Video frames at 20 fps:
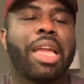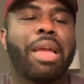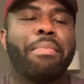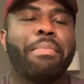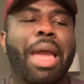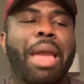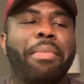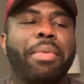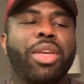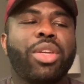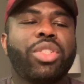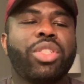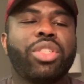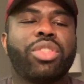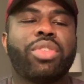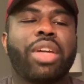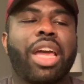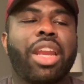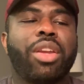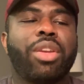Maybe you
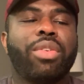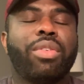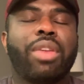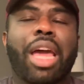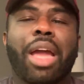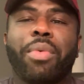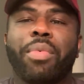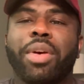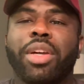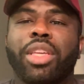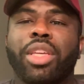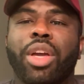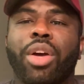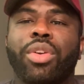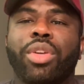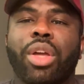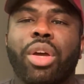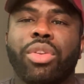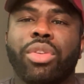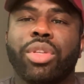should try to do like what
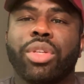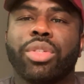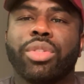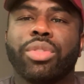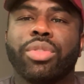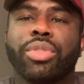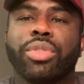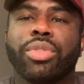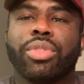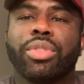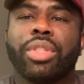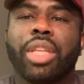Yo-Yo do.